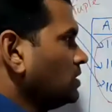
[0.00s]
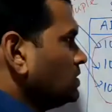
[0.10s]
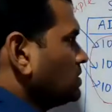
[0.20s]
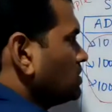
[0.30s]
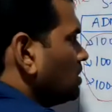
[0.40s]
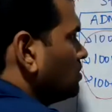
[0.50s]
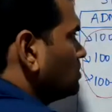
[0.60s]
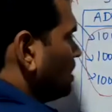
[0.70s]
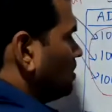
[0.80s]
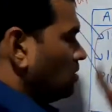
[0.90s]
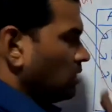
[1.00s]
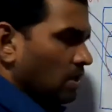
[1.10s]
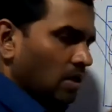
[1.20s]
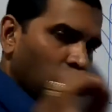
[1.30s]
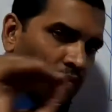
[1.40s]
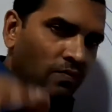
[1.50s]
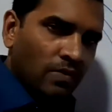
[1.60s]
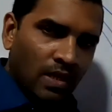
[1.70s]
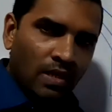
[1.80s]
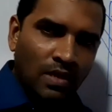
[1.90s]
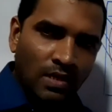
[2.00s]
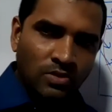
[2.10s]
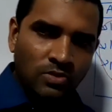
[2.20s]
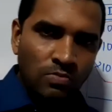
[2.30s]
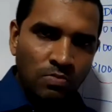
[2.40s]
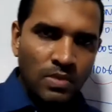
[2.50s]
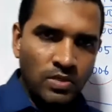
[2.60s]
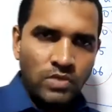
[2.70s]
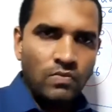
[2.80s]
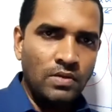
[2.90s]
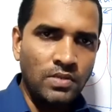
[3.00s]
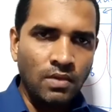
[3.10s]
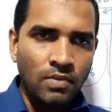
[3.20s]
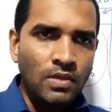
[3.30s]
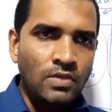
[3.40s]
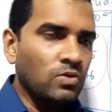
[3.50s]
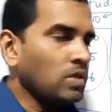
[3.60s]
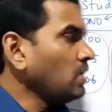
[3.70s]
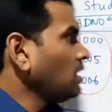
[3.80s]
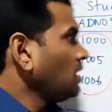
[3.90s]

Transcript: this, okay, before that I should mention one thing. So here